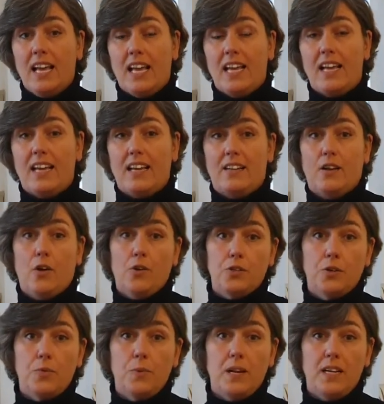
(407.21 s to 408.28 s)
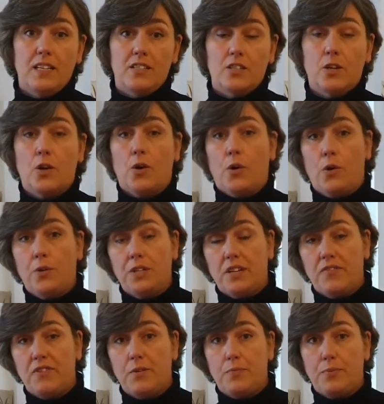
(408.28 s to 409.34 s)
And also when it's cold,
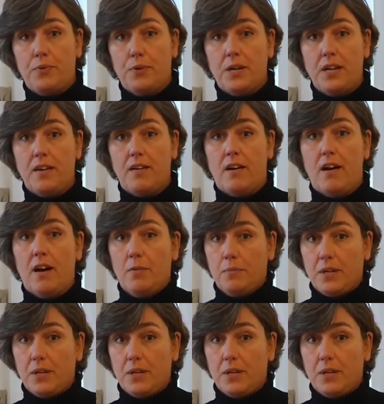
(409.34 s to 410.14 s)
if you put it on,